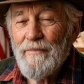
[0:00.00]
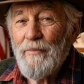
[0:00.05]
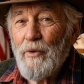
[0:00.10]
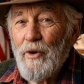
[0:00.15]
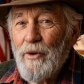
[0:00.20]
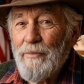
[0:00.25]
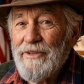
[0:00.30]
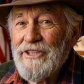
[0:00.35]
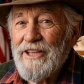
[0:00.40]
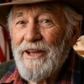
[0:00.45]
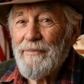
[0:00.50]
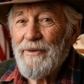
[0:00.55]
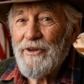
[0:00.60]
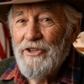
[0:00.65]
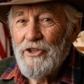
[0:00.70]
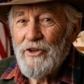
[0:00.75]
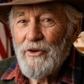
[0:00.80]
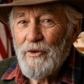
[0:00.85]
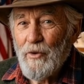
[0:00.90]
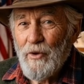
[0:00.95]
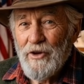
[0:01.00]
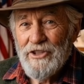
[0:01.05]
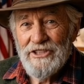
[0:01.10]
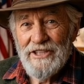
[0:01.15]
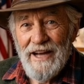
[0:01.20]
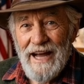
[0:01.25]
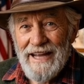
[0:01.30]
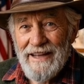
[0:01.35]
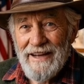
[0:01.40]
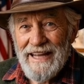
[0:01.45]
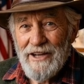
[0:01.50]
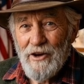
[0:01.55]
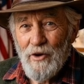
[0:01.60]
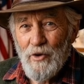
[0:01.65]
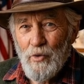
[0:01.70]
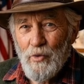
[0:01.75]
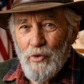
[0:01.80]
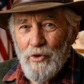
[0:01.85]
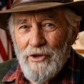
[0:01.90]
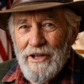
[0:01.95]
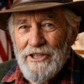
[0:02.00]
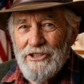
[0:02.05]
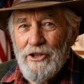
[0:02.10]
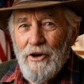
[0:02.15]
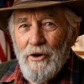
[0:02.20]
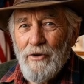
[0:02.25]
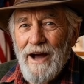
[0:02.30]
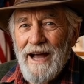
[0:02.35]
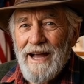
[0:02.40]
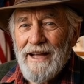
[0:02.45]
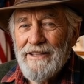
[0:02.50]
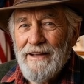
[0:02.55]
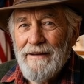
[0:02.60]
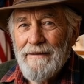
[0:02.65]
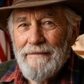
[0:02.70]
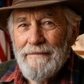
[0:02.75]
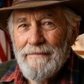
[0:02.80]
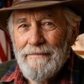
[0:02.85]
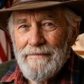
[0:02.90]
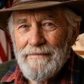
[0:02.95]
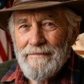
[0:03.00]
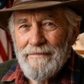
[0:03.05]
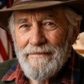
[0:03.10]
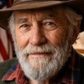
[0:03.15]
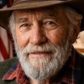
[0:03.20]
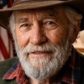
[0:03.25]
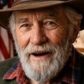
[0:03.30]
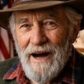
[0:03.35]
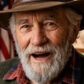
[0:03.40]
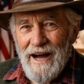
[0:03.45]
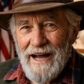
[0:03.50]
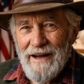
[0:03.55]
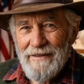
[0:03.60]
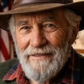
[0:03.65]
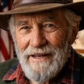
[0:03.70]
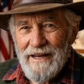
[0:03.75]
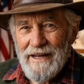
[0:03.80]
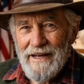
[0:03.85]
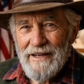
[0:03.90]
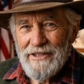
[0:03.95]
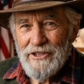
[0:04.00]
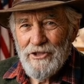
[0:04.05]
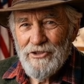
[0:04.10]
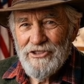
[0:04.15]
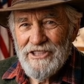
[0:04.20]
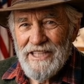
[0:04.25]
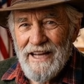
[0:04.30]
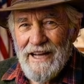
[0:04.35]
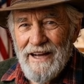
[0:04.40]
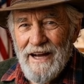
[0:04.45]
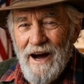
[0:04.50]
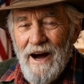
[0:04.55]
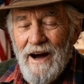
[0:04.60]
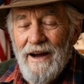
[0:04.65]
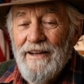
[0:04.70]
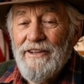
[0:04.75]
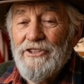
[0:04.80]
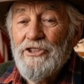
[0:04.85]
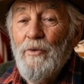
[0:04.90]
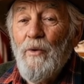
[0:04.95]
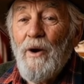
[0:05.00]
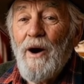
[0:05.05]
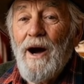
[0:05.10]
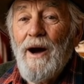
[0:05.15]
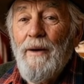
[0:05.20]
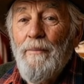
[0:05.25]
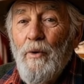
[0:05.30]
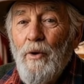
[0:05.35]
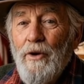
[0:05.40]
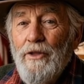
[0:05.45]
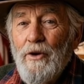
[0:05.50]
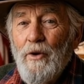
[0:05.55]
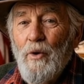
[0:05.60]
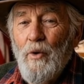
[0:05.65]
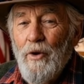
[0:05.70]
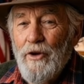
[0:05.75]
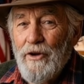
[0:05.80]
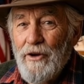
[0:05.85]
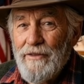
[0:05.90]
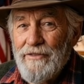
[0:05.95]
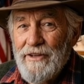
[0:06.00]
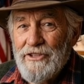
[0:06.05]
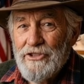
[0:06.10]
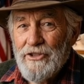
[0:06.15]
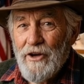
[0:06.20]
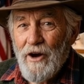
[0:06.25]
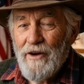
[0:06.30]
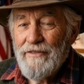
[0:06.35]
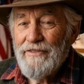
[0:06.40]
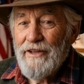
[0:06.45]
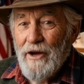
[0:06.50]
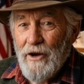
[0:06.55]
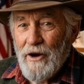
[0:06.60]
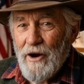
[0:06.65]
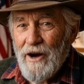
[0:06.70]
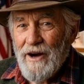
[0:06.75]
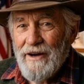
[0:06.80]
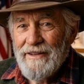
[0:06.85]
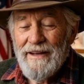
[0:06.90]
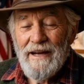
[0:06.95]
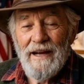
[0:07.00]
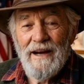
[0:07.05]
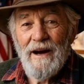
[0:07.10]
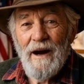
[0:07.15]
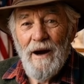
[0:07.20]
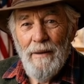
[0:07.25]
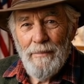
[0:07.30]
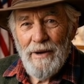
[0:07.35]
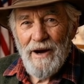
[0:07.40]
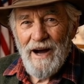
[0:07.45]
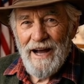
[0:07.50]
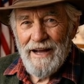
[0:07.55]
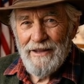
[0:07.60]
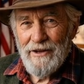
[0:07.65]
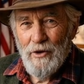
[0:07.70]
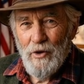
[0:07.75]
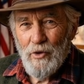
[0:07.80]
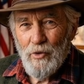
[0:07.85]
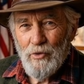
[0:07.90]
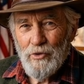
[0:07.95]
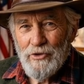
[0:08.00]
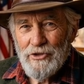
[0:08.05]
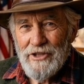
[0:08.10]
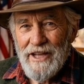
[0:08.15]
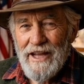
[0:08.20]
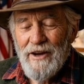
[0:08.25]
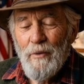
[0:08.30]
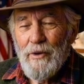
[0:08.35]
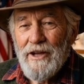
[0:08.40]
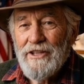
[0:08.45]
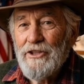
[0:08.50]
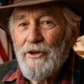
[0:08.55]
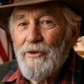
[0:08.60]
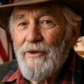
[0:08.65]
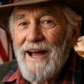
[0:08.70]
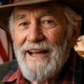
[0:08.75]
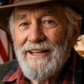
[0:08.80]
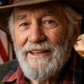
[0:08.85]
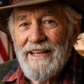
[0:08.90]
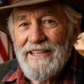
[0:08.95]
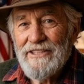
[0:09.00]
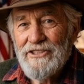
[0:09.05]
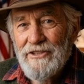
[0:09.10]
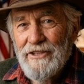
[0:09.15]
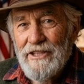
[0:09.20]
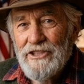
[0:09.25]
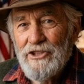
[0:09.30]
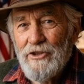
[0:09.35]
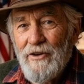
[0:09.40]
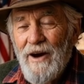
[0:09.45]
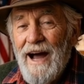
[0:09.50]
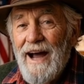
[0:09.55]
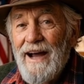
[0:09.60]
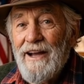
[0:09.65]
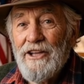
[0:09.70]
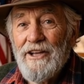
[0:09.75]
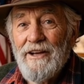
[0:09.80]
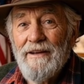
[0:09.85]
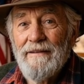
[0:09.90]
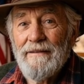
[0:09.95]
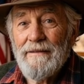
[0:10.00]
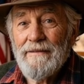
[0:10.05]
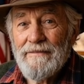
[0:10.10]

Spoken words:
Room temperature or slightly cool is correct. 5. Using a cotton swab or the corner of a soft cloth, apply the cooled liquid directly to the scratch.